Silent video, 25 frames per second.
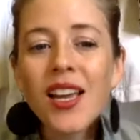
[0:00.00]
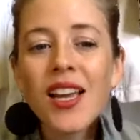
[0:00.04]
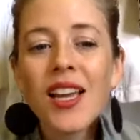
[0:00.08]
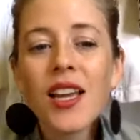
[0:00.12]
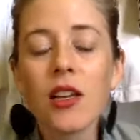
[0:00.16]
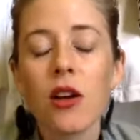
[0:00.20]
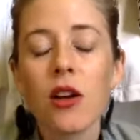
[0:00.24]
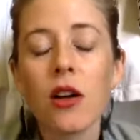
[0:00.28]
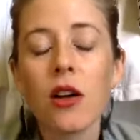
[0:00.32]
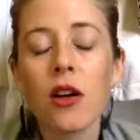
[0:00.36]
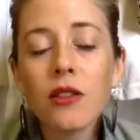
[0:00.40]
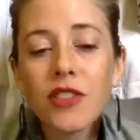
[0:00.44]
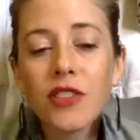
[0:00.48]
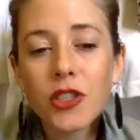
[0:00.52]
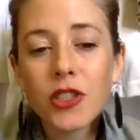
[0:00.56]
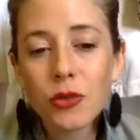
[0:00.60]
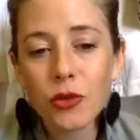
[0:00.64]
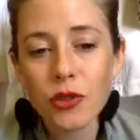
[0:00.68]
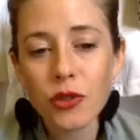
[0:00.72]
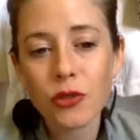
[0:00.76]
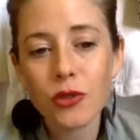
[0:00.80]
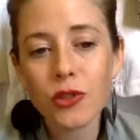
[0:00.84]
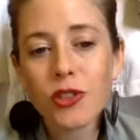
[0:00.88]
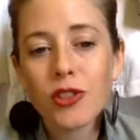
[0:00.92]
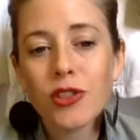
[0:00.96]
And all of these
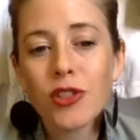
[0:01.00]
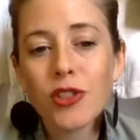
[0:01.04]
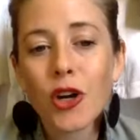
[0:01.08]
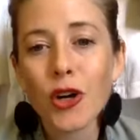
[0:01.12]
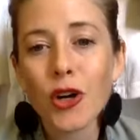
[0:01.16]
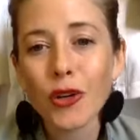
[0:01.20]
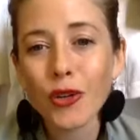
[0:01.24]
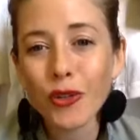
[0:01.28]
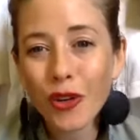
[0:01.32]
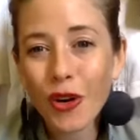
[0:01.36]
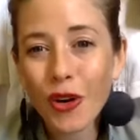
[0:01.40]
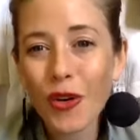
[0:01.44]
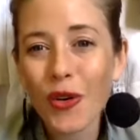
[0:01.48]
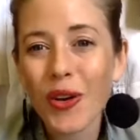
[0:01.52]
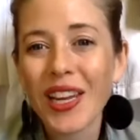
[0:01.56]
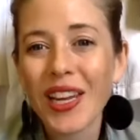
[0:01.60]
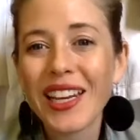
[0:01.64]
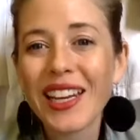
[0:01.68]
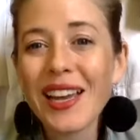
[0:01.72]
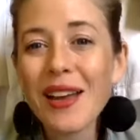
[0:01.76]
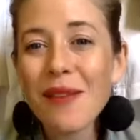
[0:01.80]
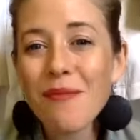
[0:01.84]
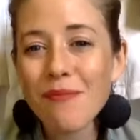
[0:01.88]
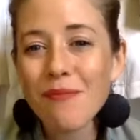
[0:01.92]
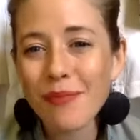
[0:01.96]
resources are growing
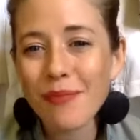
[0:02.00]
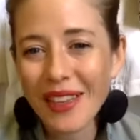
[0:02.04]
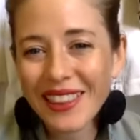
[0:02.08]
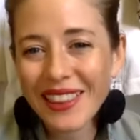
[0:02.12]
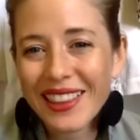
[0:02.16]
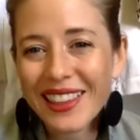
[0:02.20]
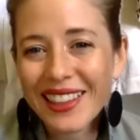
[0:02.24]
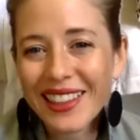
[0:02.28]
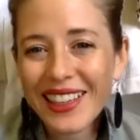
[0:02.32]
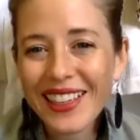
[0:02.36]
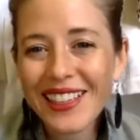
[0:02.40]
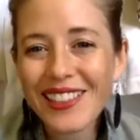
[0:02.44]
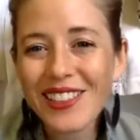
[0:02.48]
monthly.